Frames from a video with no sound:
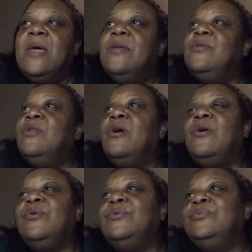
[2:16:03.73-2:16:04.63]

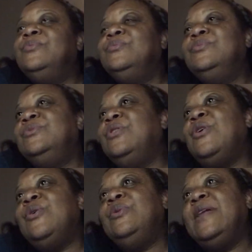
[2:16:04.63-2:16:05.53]
No,
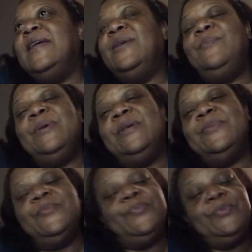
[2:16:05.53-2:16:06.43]
Lady B.
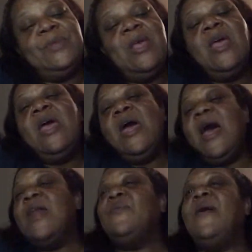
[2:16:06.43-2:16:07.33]

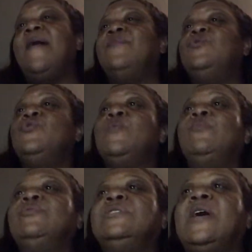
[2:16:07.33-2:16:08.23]
I don't have a
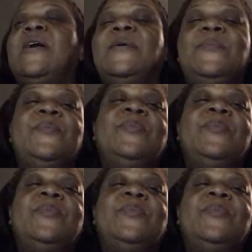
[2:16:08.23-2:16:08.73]
normal time.